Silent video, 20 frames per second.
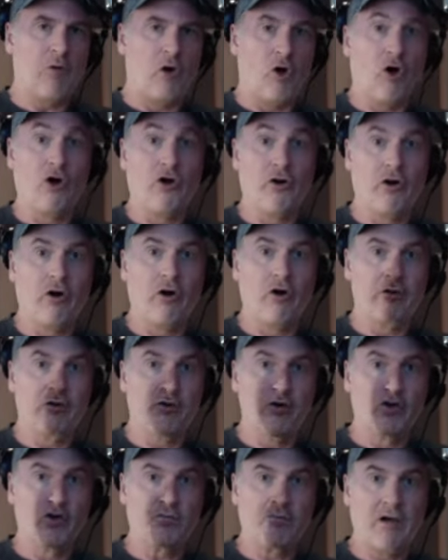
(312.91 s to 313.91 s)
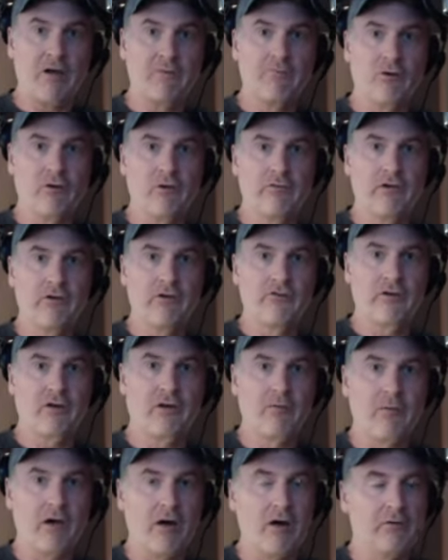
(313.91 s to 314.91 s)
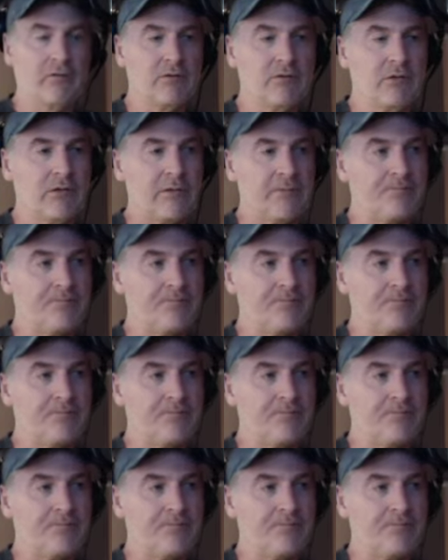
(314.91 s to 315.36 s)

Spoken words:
R&R, the newspaper used to come out.